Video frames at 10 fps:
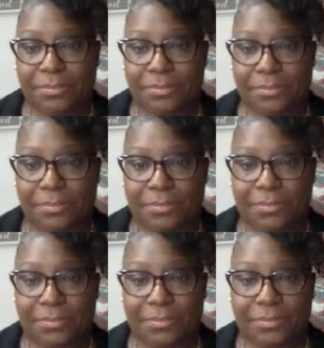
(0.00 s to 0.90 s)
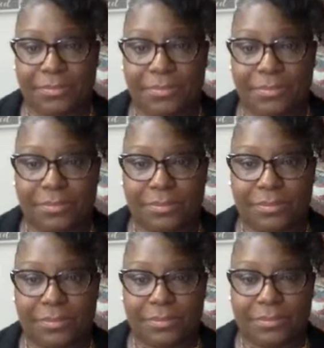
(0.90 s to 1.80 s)

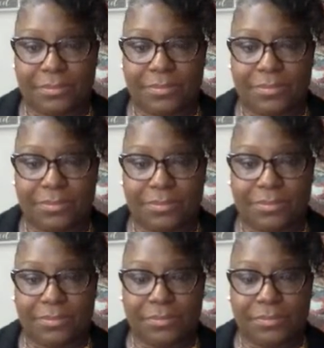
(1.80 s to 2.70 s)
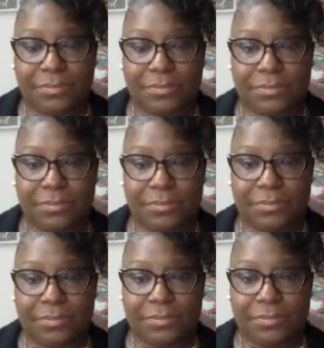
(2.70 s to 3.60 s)

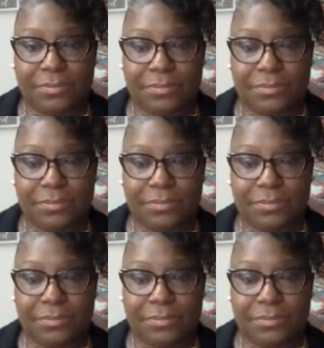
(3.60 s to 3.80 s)
This person isn't speaking.